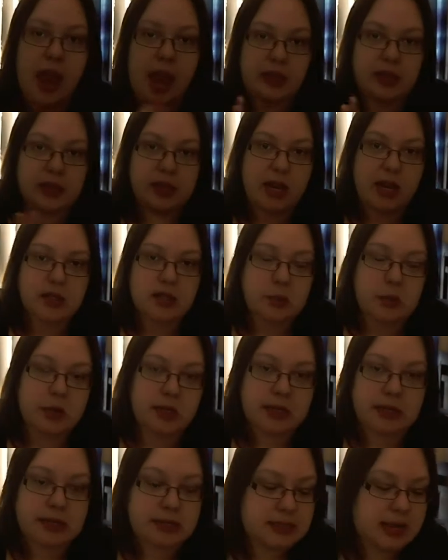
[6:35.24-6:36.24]
And the last
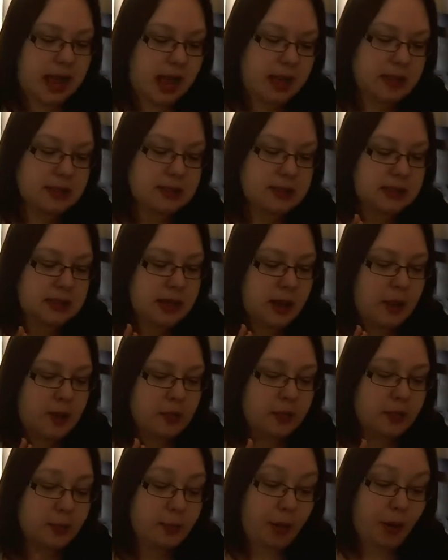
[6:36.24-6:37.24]
one contains
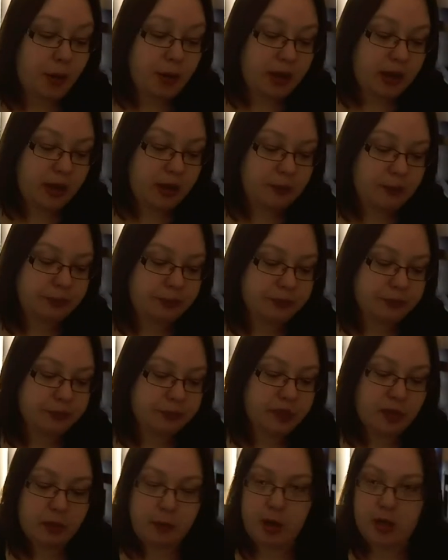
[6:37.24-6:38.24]
The Broker
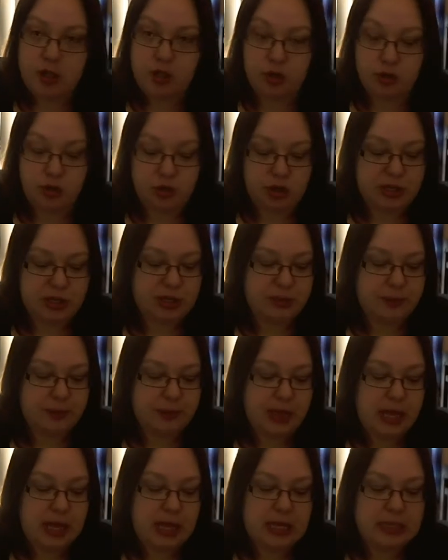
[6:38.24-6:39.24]
by John Grisham,
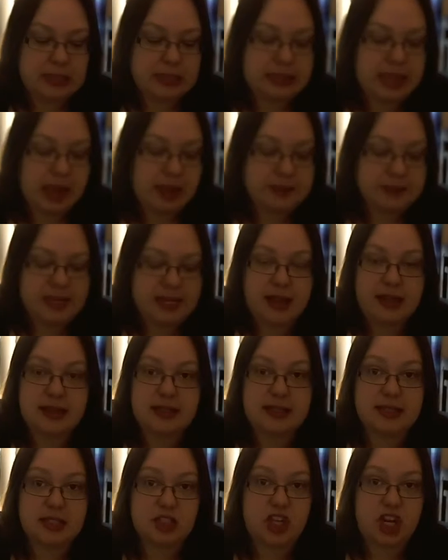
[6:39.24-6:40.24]
Sam's
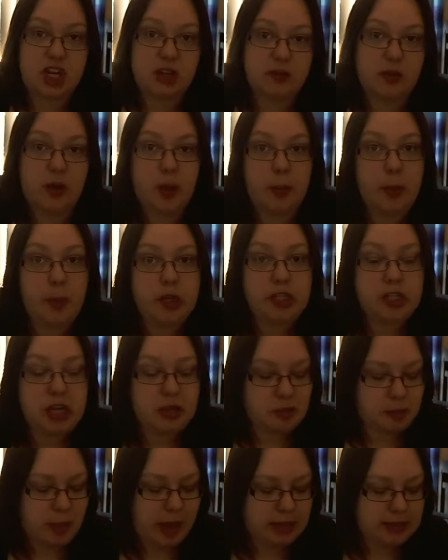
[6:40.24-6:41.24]
Letters to Jennifer by
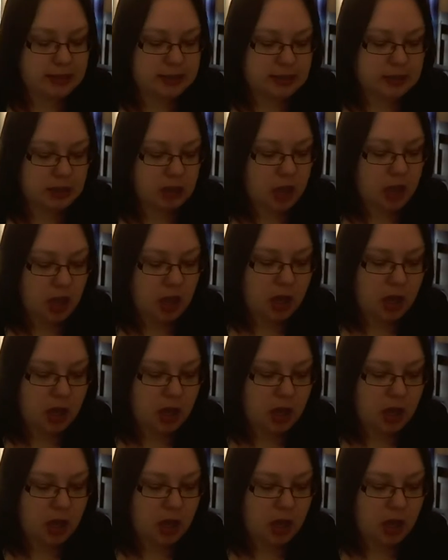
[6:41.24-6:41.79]
James Patterson,